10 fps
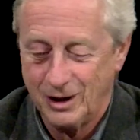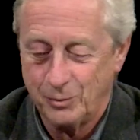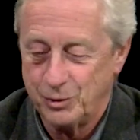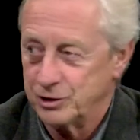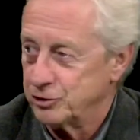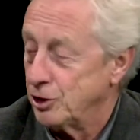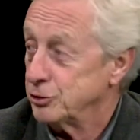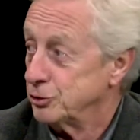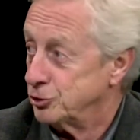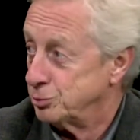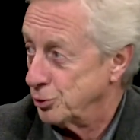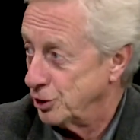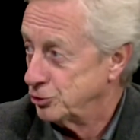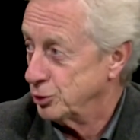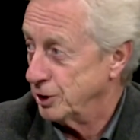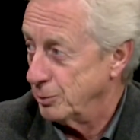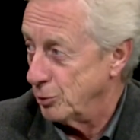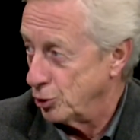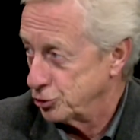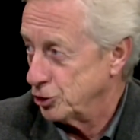But there's also spiritual and
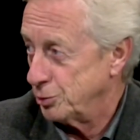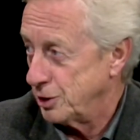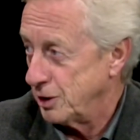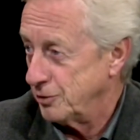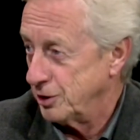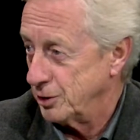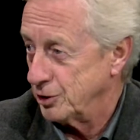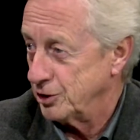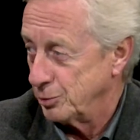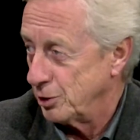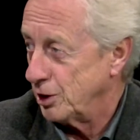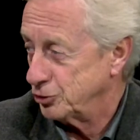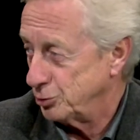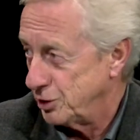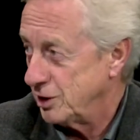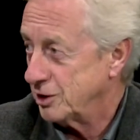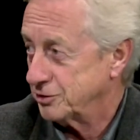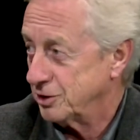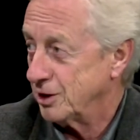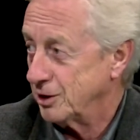emotional poverty, and what the Apostle Paul is
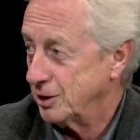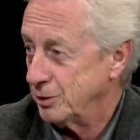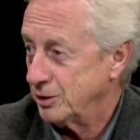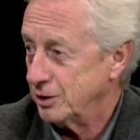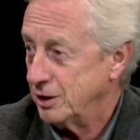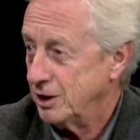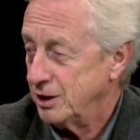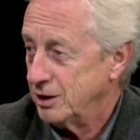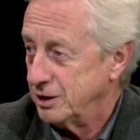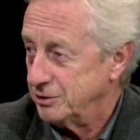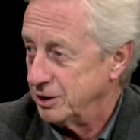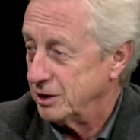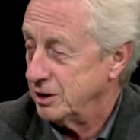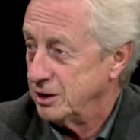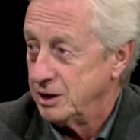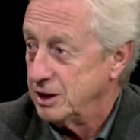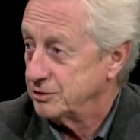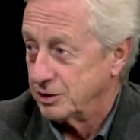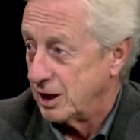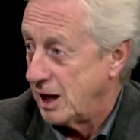talking about is that he
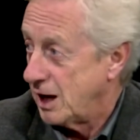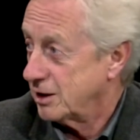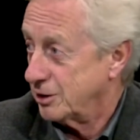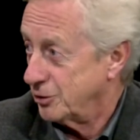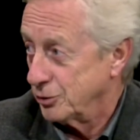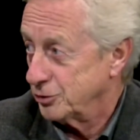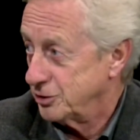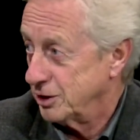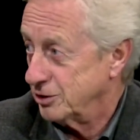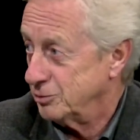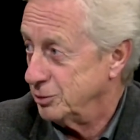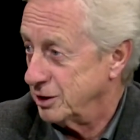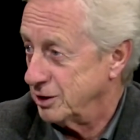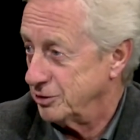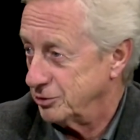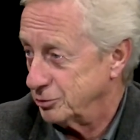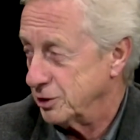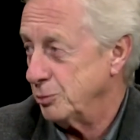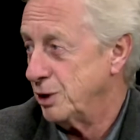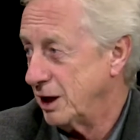doesn't lack those things because his
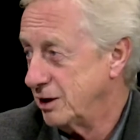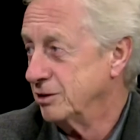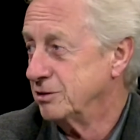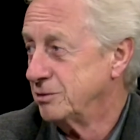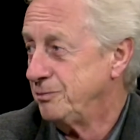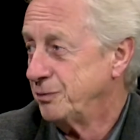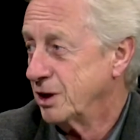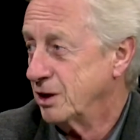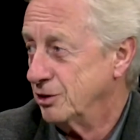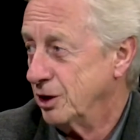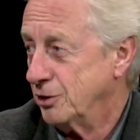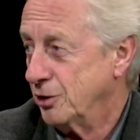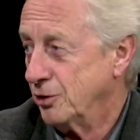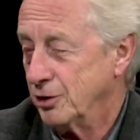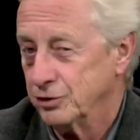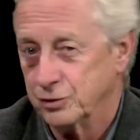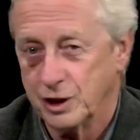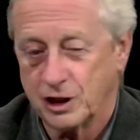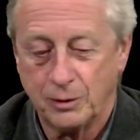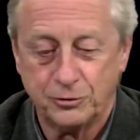dependence is on the Lord. So when
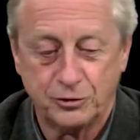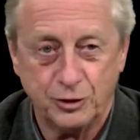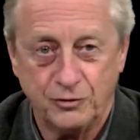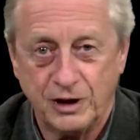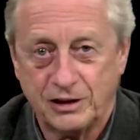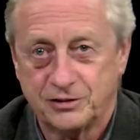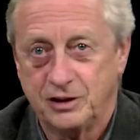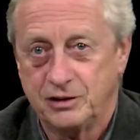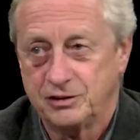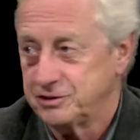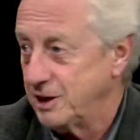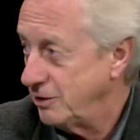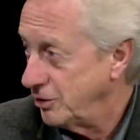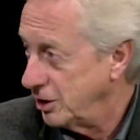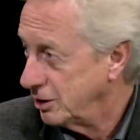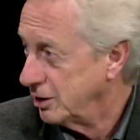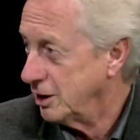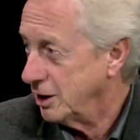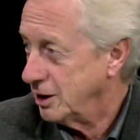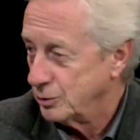it comes to investing, saving,
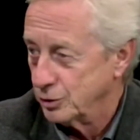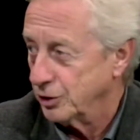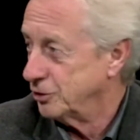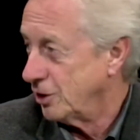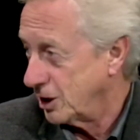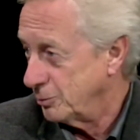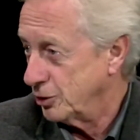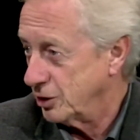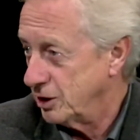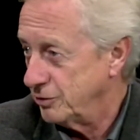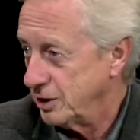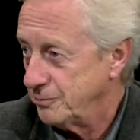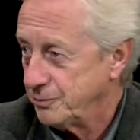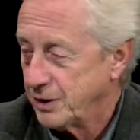we're going to talk about giving,